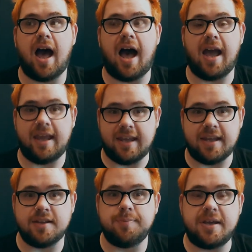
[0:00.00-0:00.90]
I
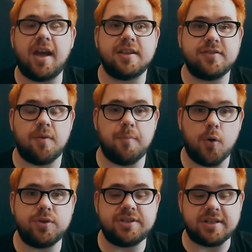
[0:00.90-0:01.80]
eat because of
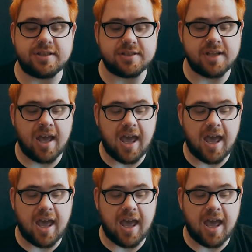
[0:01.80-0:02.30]
emotions.